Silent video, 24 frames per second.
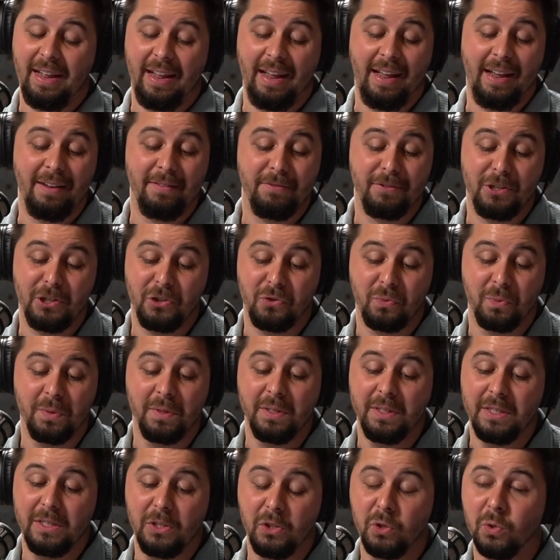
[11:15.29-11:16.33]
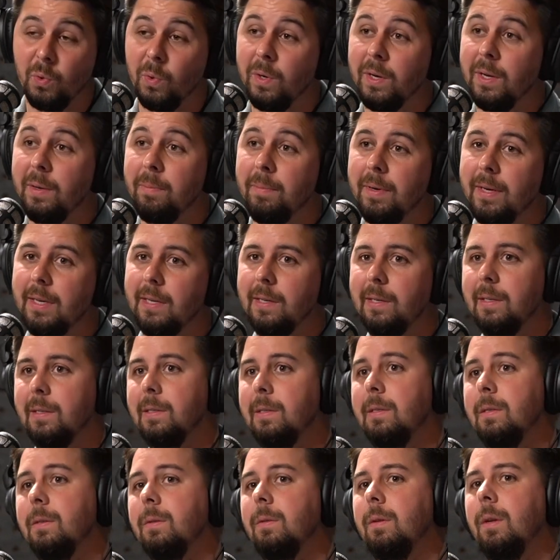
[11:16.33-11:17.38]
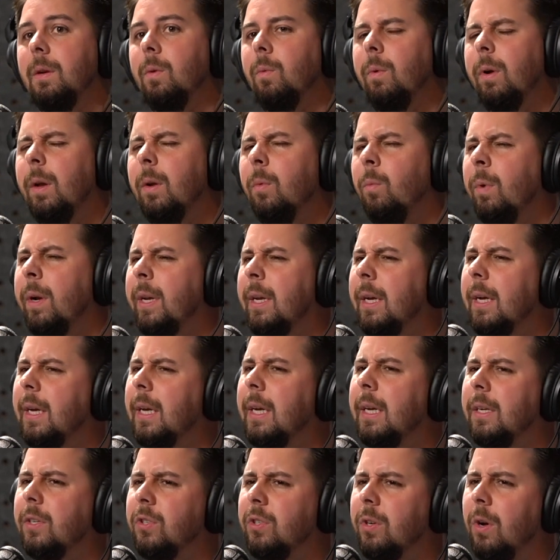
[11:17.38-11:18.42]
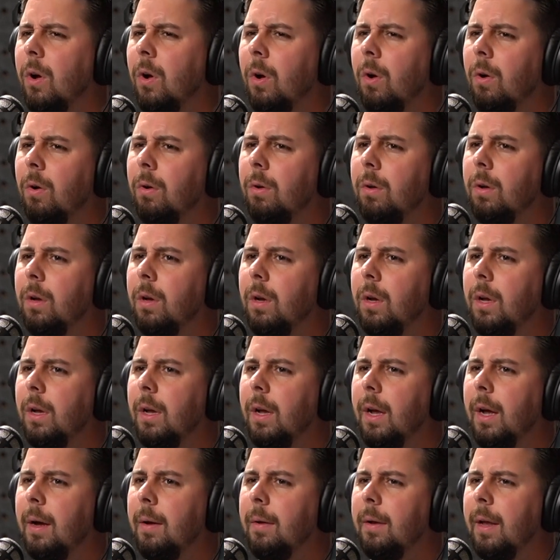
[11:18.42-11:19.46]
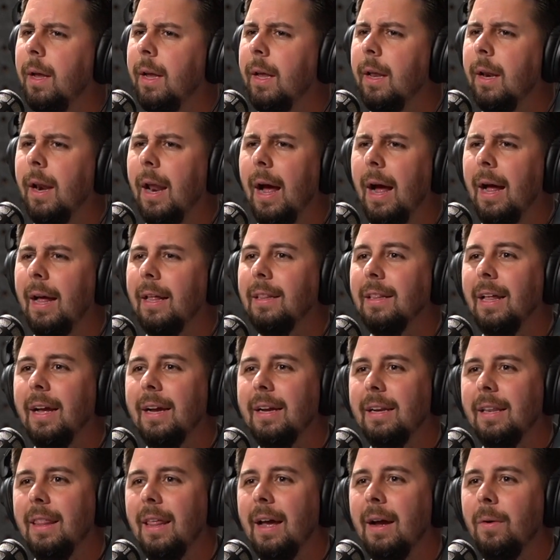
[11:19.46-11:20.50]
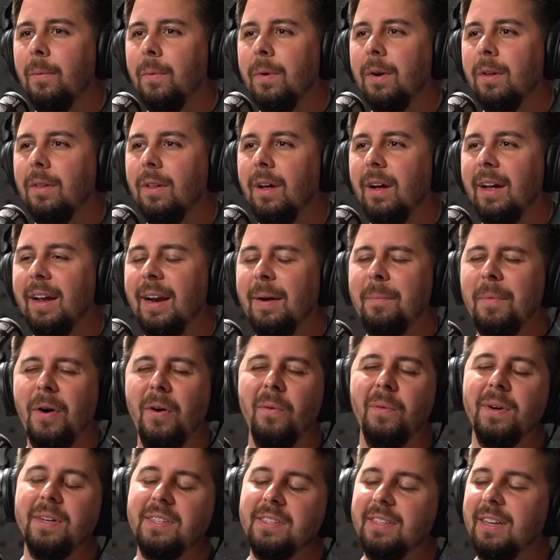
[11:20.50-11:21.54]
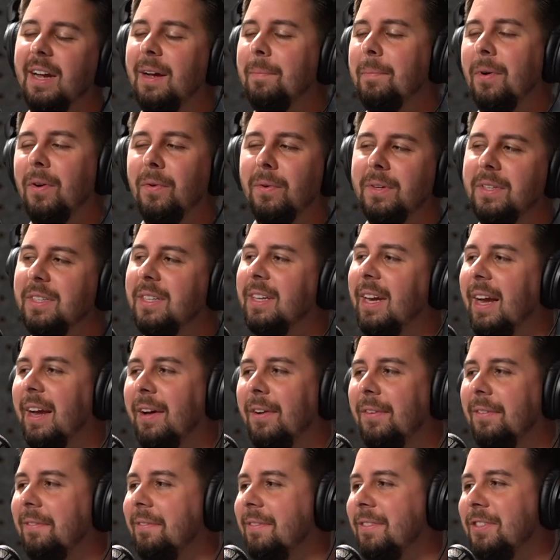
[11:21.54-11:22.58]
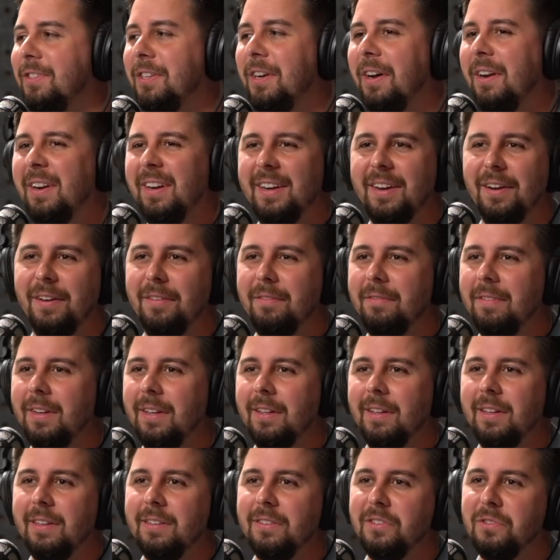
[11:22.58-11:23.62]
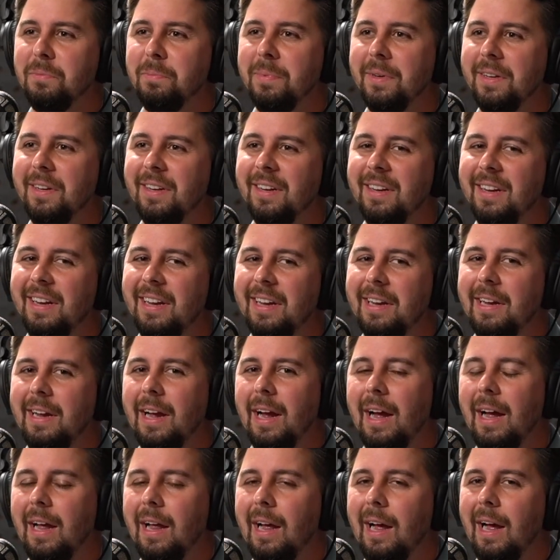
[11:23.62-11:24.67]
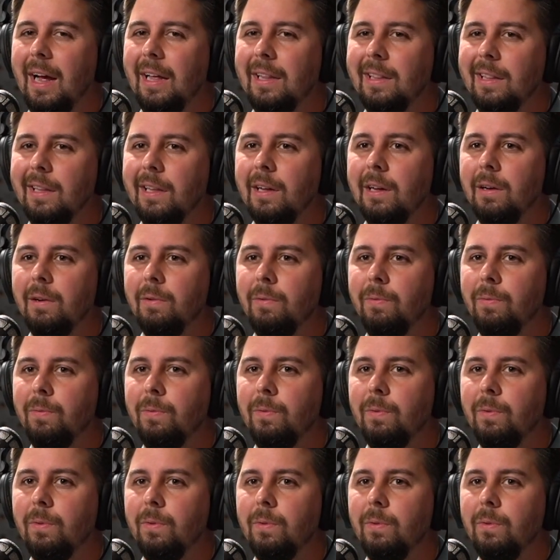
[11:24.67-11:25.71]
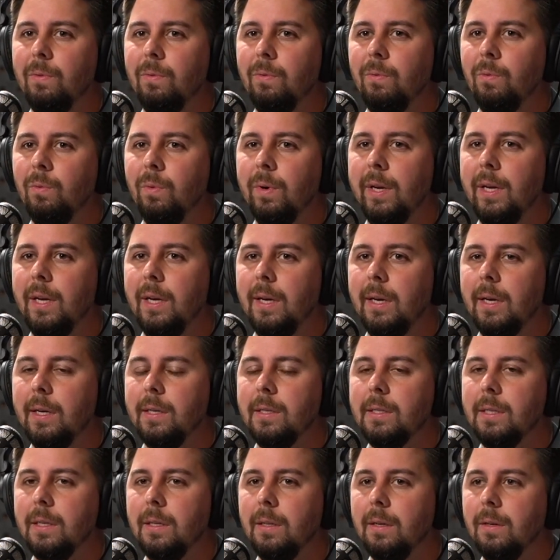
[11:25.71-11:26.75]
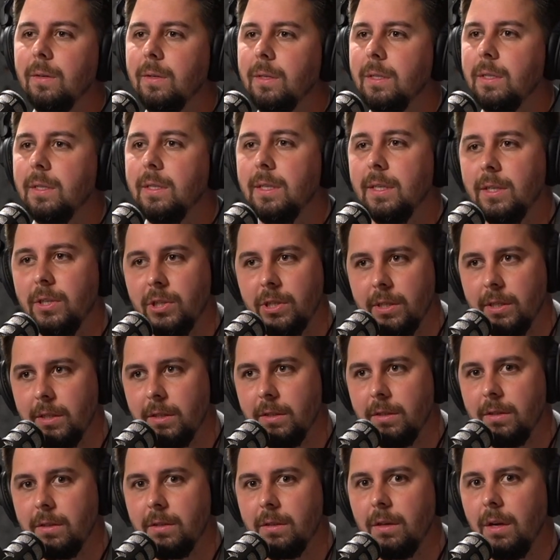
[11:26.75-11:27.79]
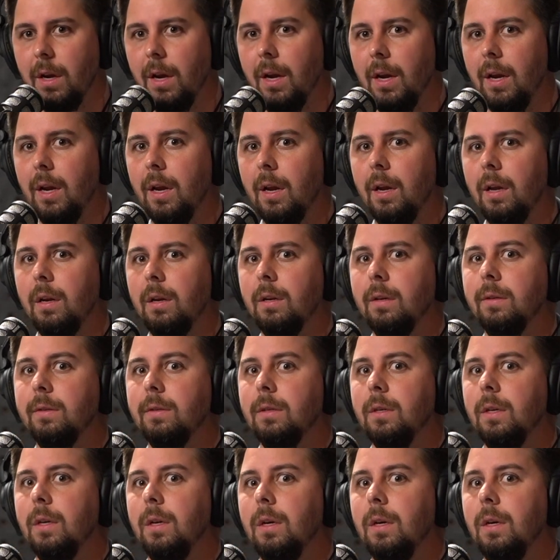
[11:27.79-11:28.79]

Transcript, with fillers: I've just really enjoyed it because you know we we did King Saul. Uh, yeah. Uh, and I like that one a lot. I'm always I'm always down studying on villains, but I, I love reading into their decisions and